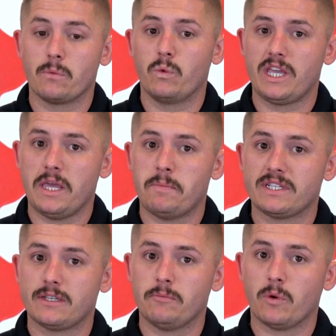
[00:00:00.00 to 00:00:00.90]
We keep
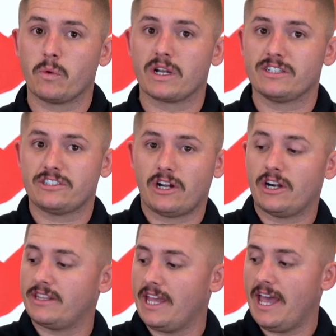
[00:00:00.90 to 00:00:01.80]
it simple. We're going to
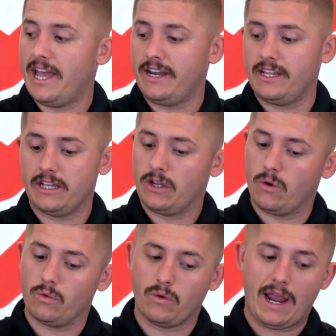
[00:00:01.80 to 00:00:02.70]
start at the head and
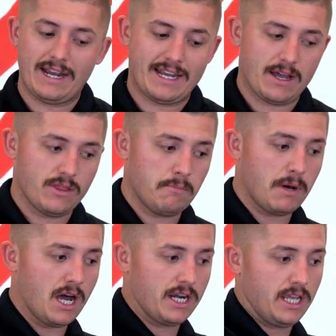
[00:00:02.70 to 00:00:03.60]
go right down the
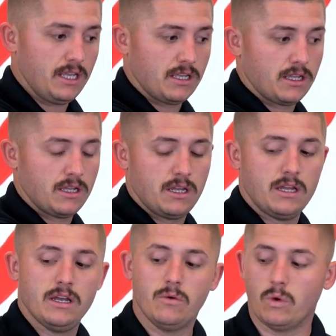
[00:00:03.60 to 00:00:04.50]
body.
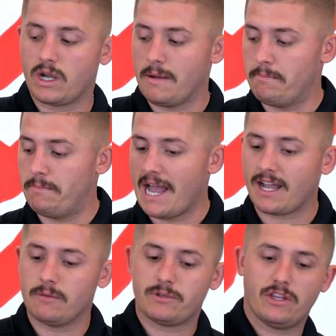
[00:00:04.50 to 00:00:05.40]
We'll come
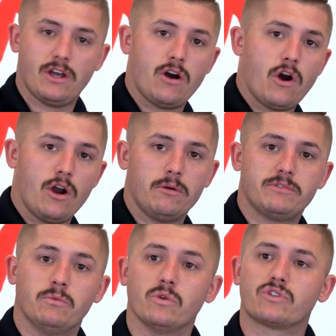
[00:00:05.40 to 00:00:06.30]
back up to the
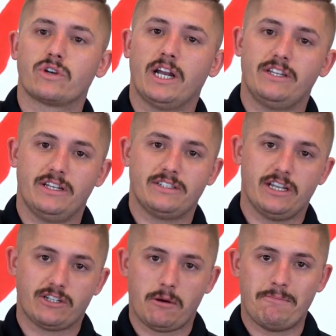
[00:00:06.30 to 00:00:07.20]
arms and we'll try to
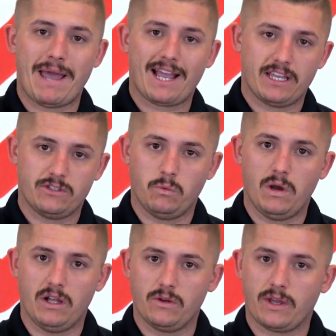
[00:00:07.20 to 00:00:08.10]
assess our back as
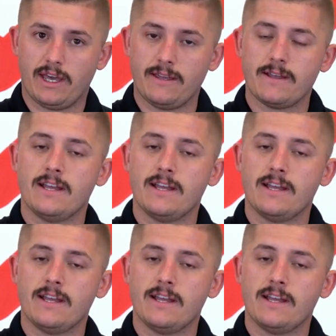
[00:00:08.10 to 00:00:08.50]
well, okay?